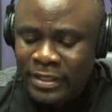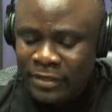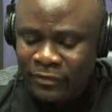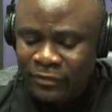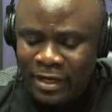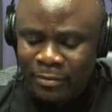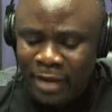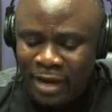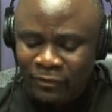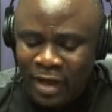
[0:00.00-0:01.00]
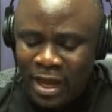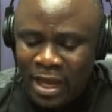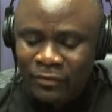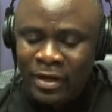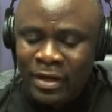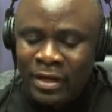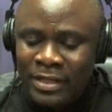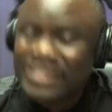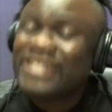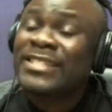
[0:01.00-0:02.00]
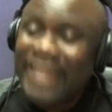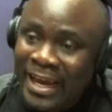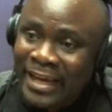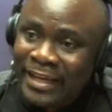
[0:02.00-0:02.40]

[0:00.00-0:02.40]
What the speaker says: divided by 5. 69.